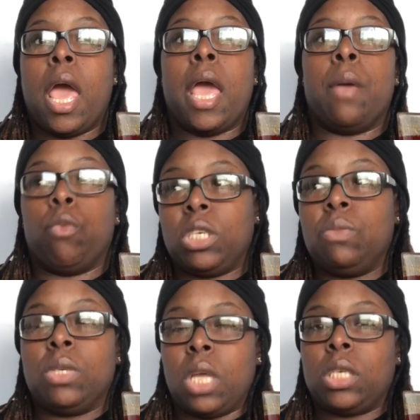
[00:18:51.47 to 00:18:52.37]
And when she
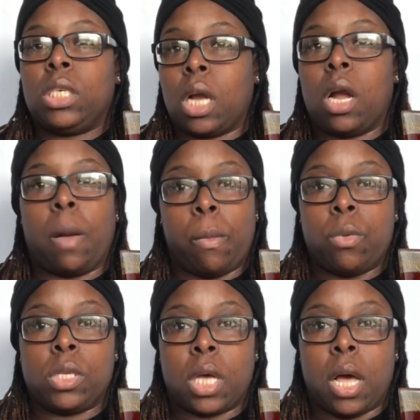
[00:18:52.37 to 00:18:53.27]
was down, she shot her a couple
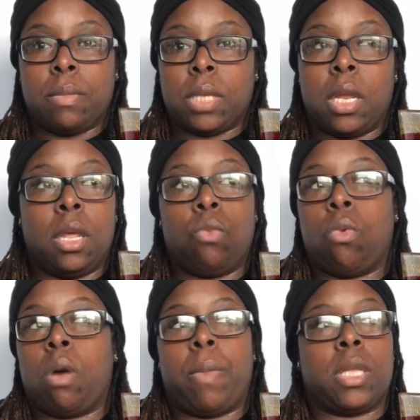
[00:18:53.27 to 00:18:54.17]
more times and then
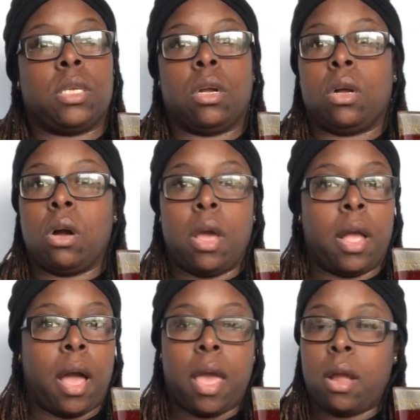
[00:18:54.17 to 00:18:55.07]
walked back to her car
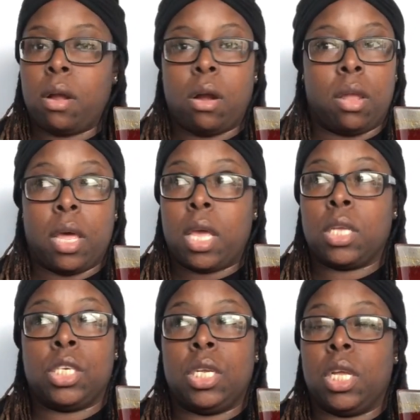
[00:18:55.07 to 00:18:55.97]
and got in her car like
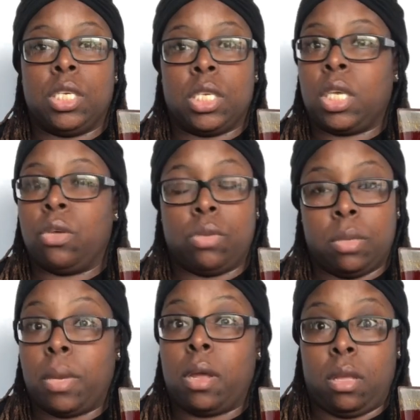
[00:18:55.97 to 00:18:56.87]
she didn't just kill
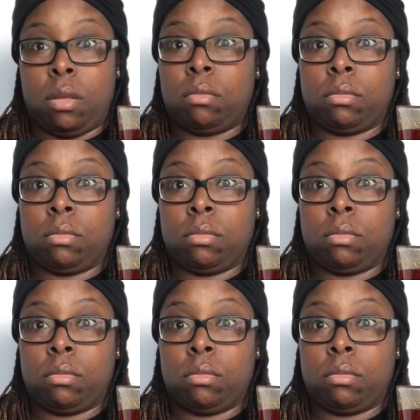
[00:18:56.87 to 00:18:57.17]
somebody.